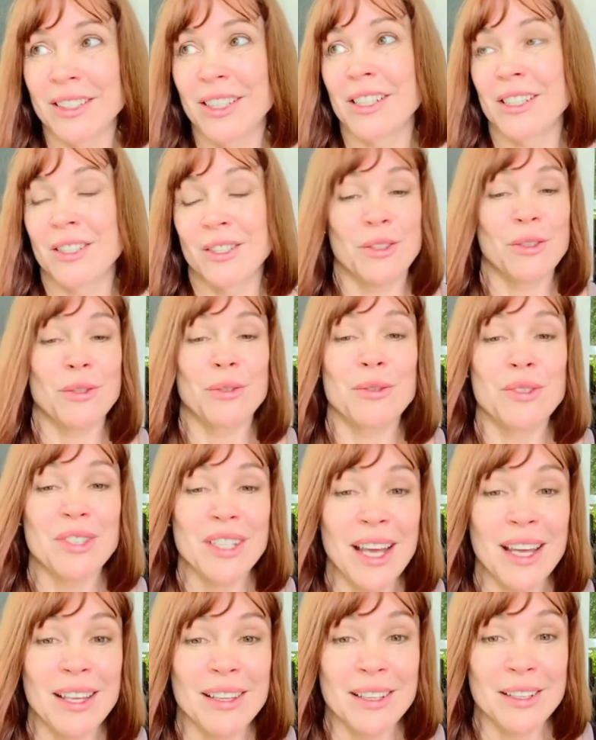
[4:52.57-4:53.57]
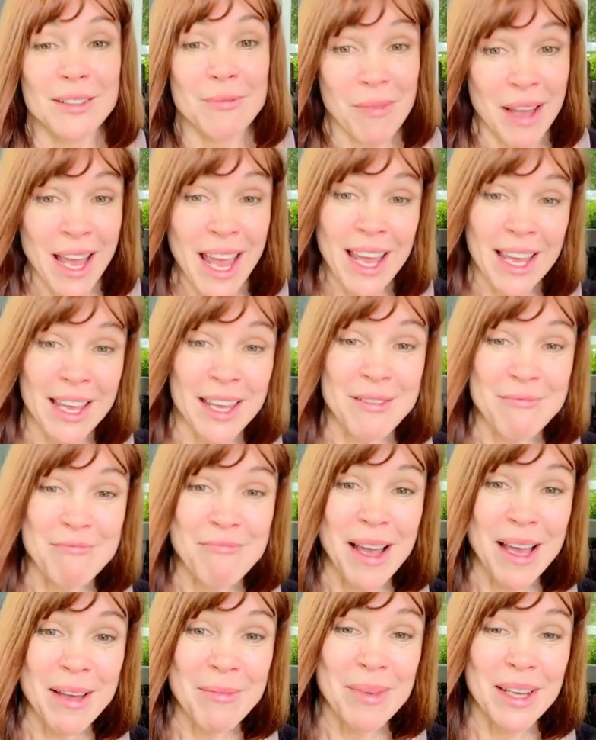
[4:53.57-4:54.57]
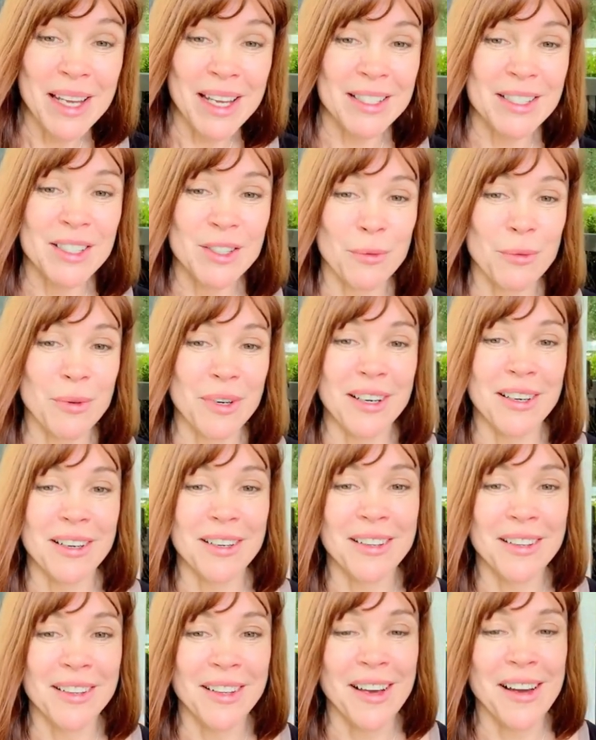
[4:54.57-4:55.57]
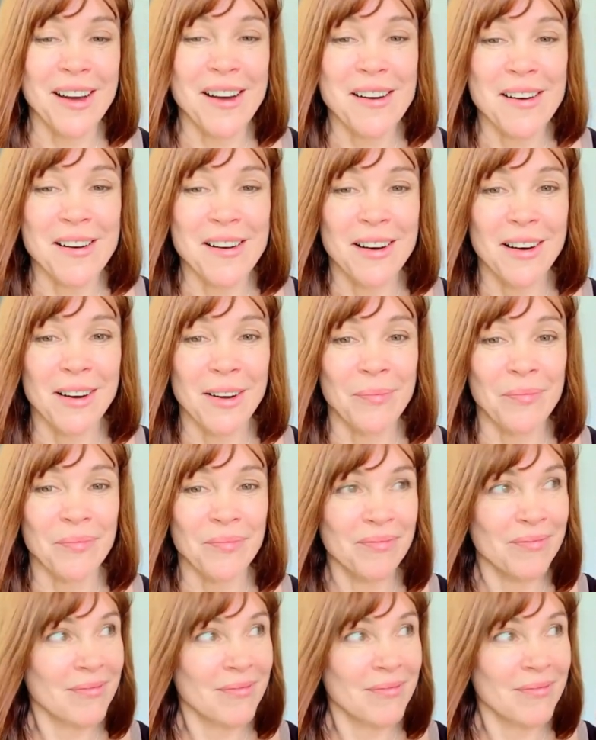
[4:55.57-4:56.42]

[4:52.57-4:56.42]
just to say that hey maybe it's worth uh,